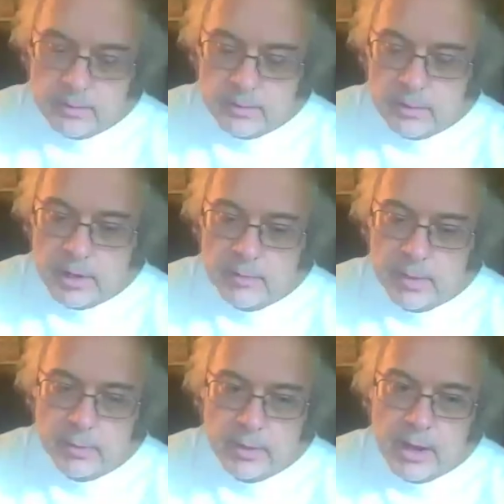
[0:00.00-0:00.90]
a, a lot of
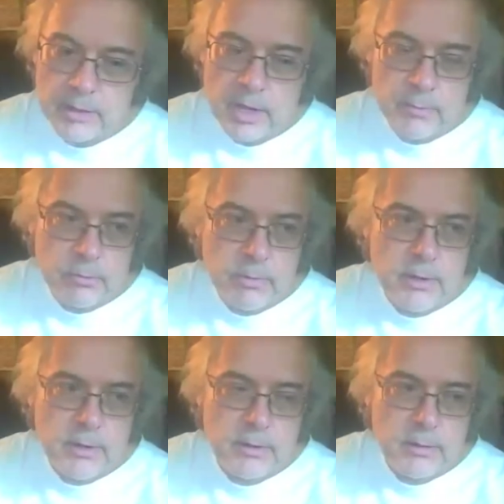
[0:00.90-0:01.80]
people ask. I've been
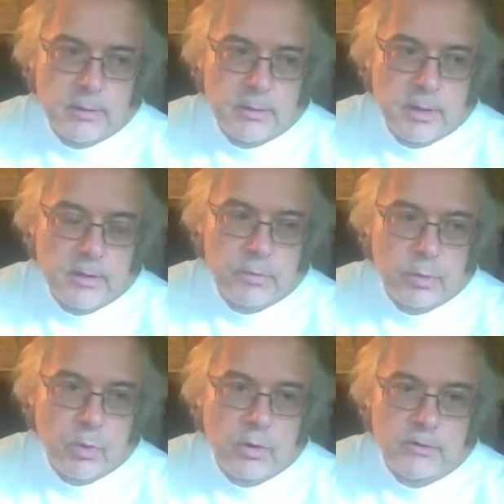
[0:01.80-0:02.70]
reading a, a lot of the
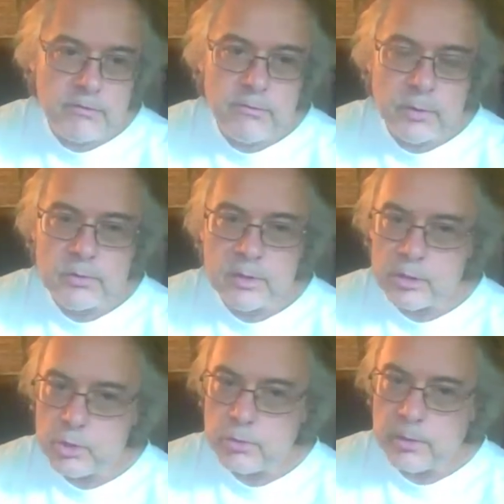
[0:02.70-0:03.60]
work of folks
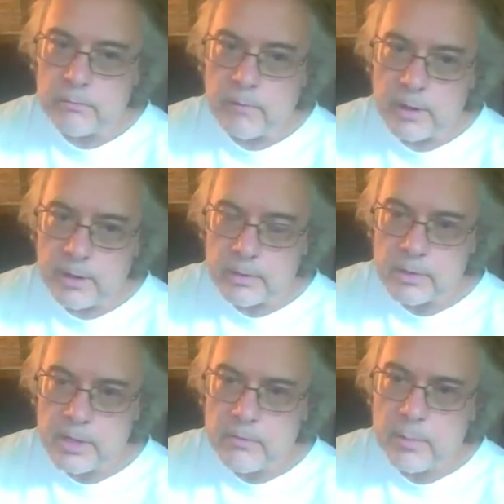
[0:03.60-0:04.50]
like Julian Rain and
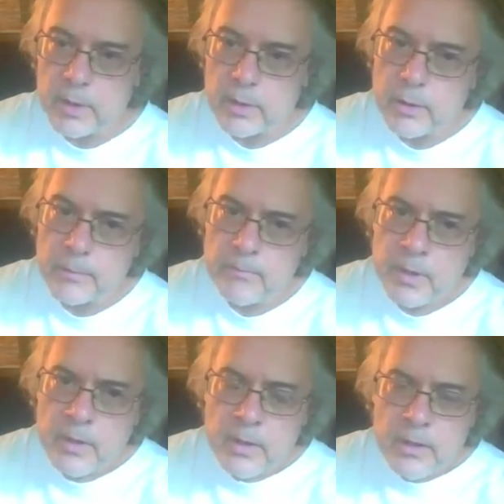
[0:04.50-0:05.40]
Stephen Pinker.
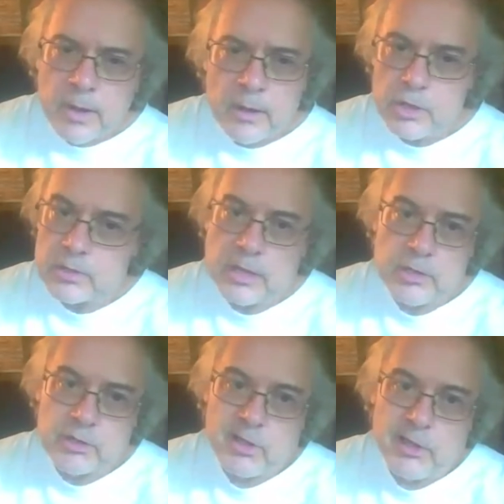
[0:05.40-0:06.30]
Mm-hmm. uh, just,
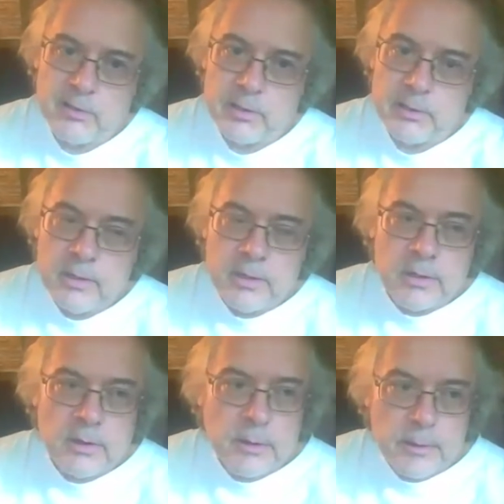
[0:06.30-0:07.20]
that's just lately.
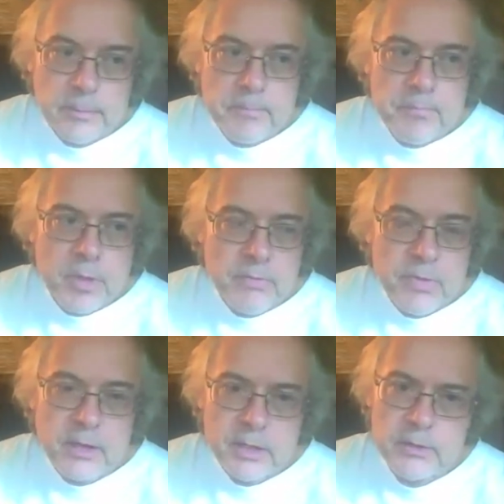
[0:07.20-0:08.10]
Mm-hmm. Um,
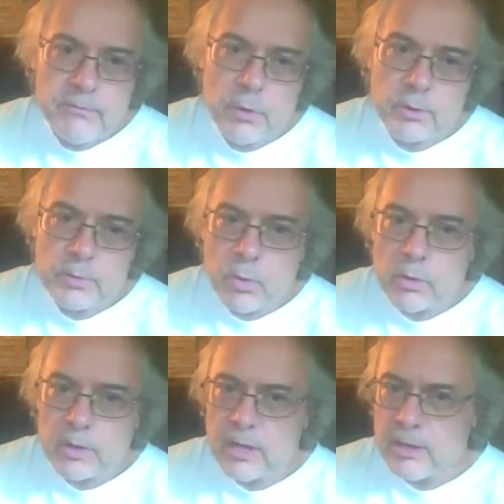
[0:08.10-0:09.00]
they tend to focus
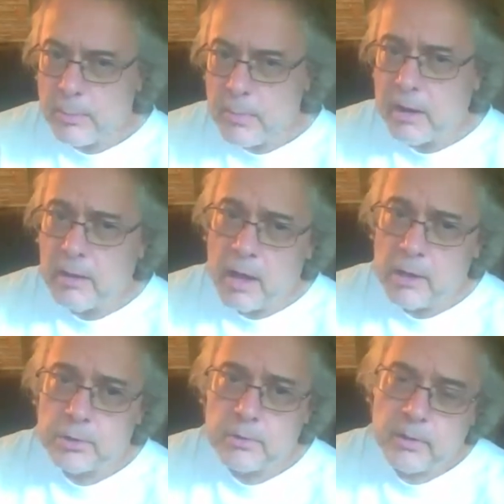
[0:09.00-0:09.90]
more on kind of the
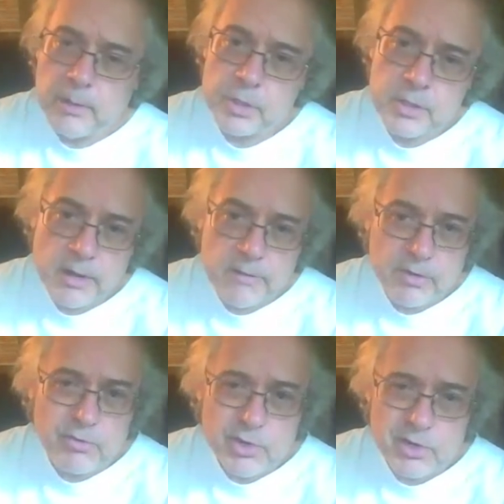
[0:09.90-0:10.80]
biological. I'm just kind
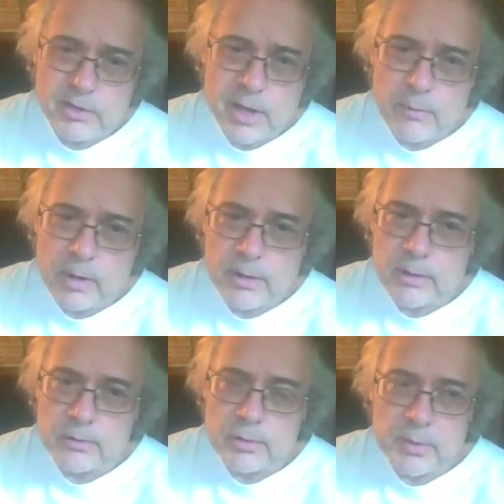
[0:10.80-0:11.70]
of interested in that right
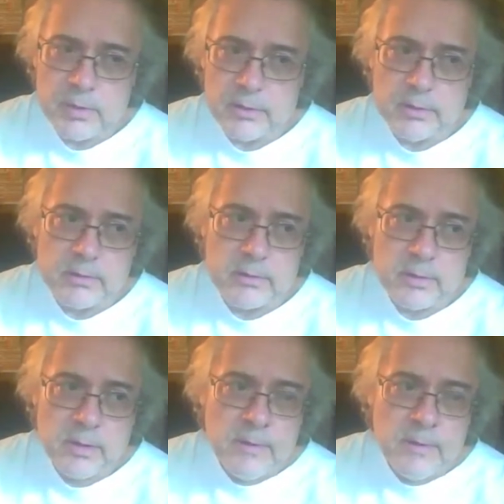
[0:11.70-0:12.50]
now, just because